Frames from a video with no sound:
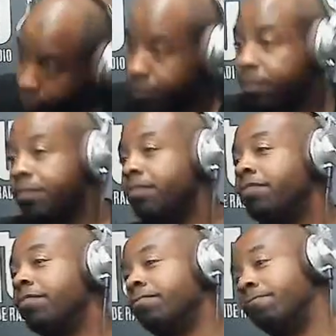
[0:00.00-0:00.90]
Really?
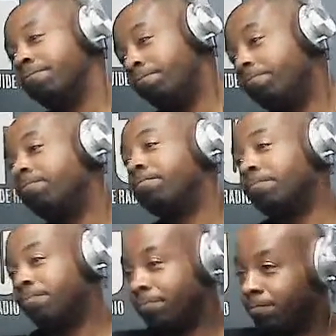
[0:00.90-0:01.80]
Why are you talking
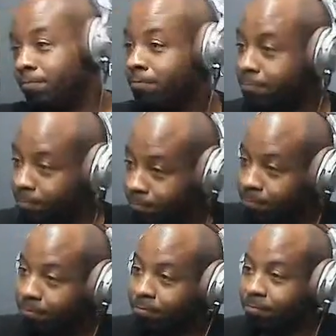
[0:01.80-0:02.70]
about it's beautifully
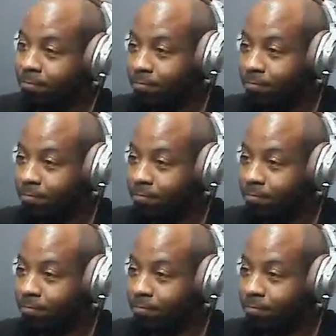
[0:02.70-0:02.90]
cold?